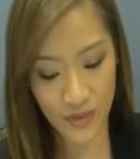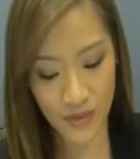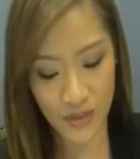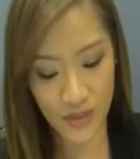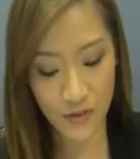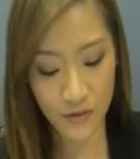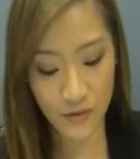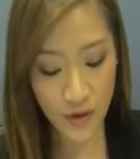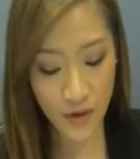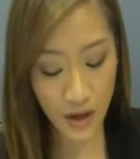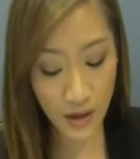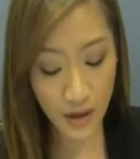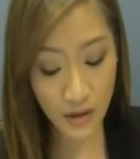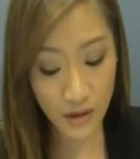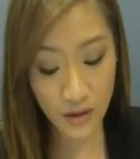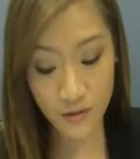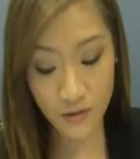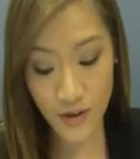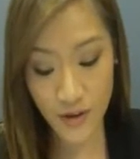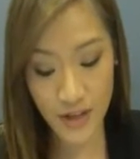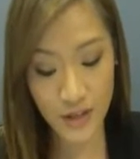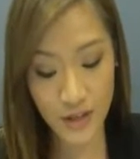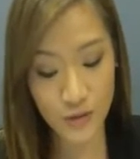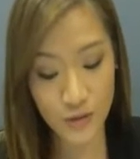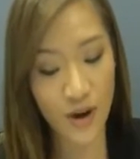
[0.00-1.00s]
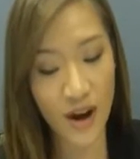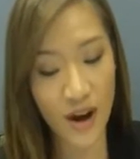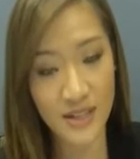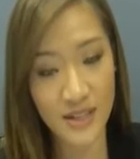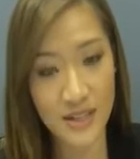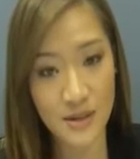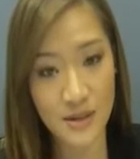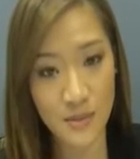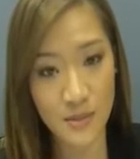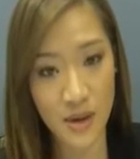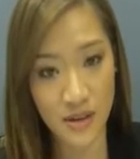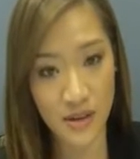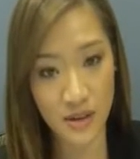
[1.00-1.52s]
The funnel effect
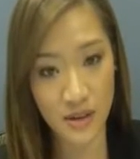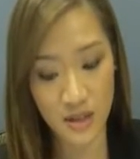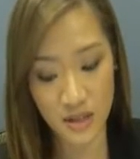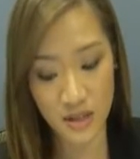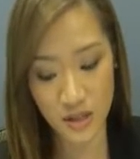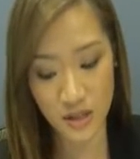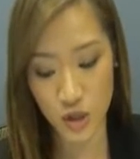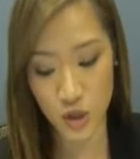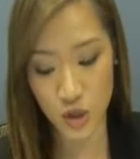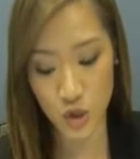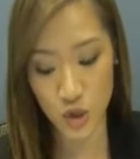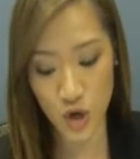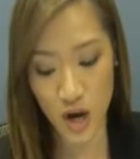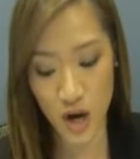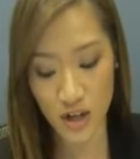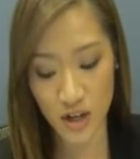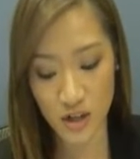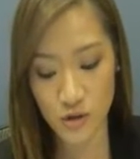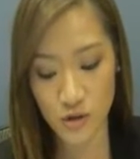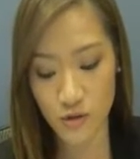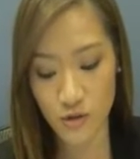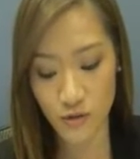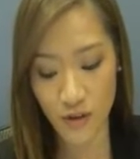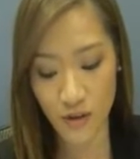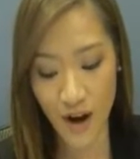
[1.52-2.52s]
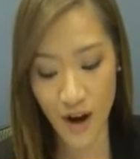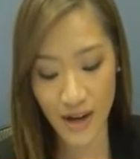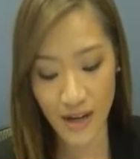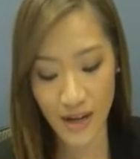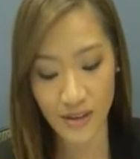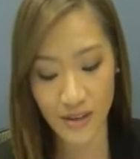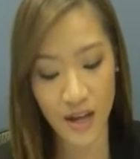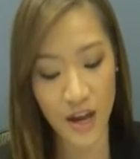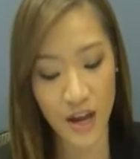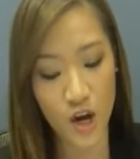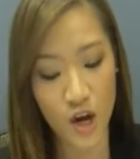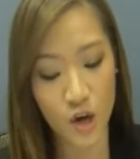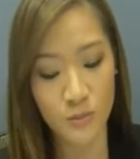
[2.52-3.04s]
writing method is a structure of
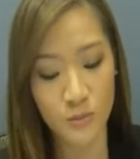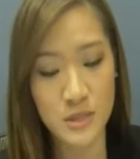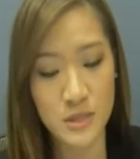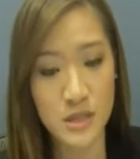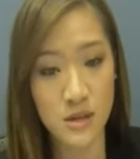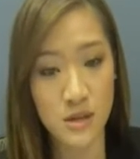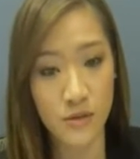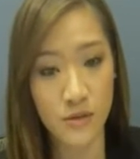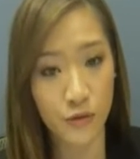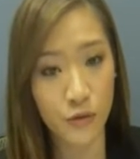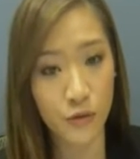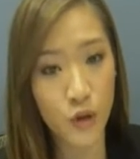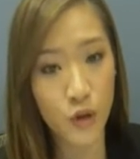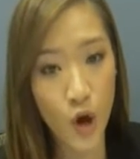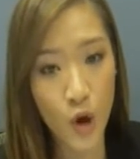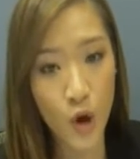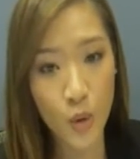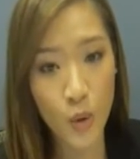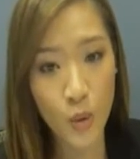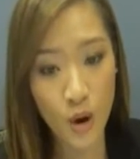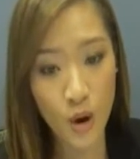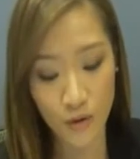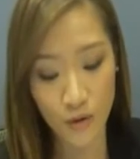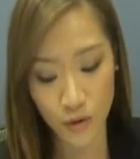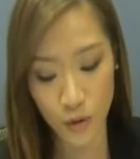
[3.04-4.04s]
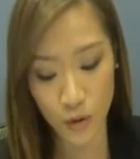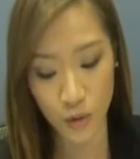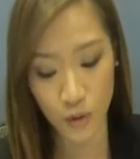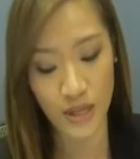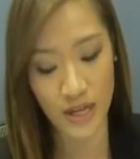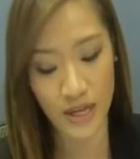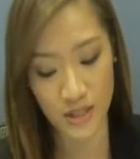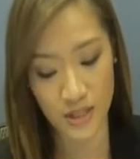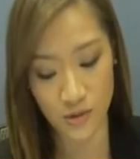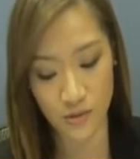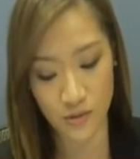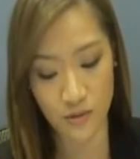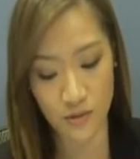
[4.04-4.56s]
writing that helps the flow of your
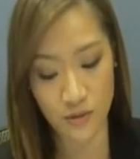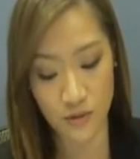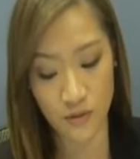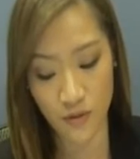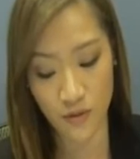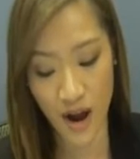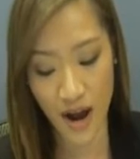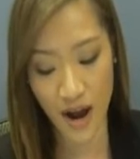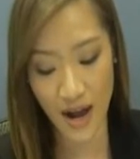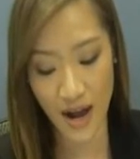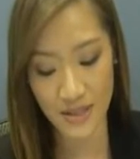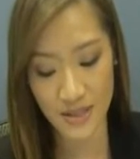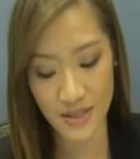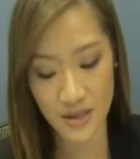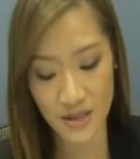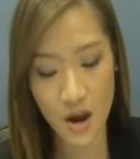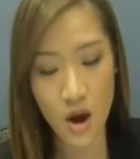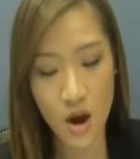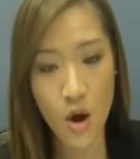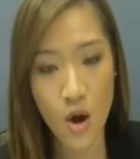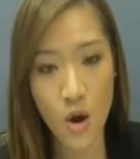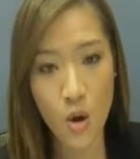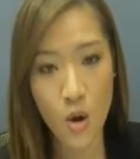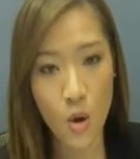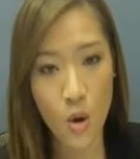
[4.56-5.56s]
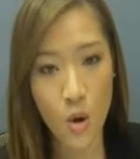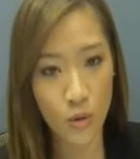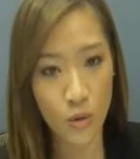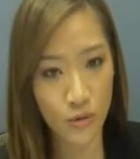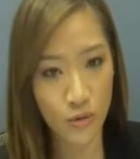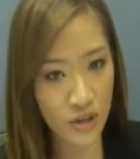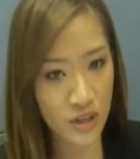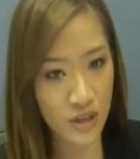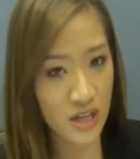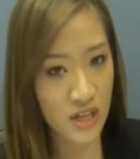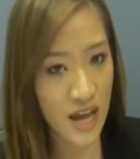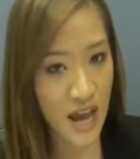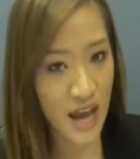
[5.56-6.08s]
letter of advice, or
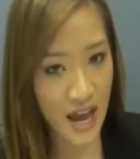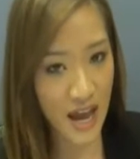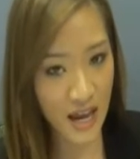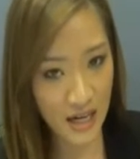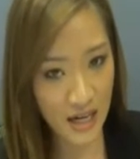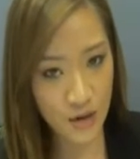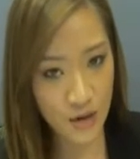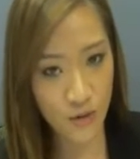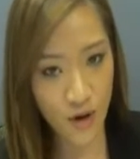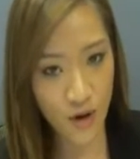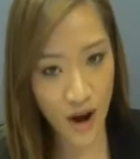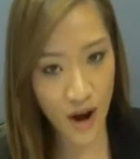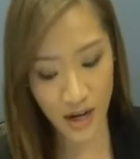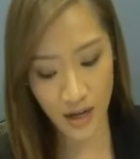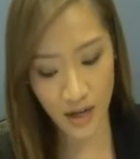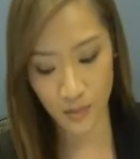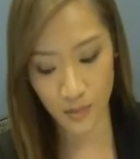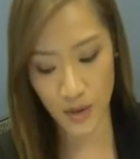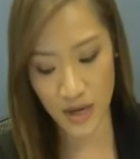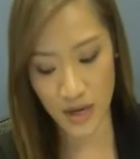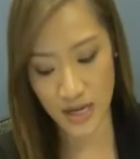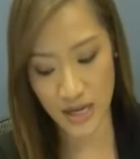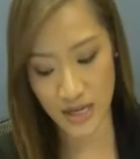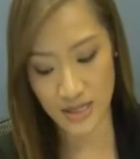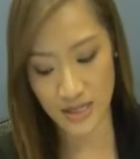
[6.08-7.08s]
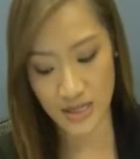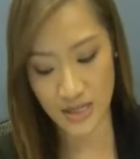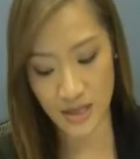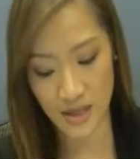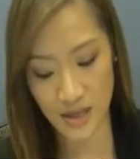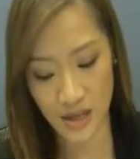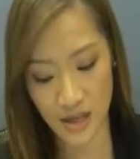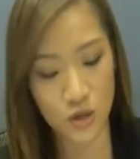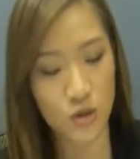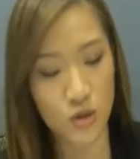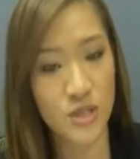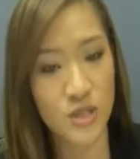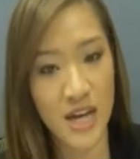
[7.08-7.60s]
really any writing piece
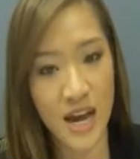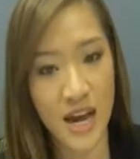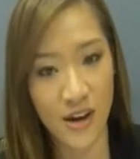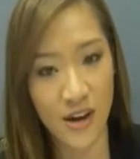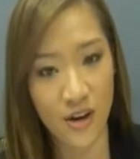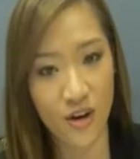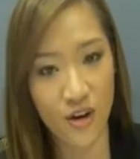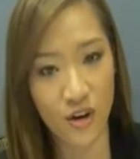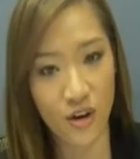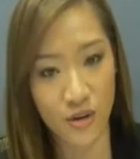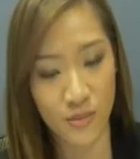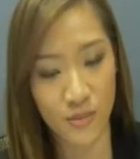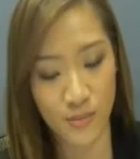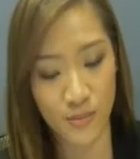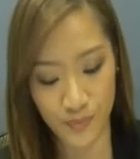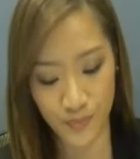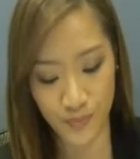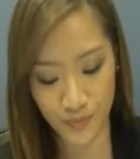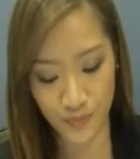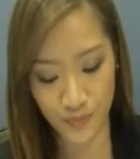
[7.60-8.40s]
that you take on.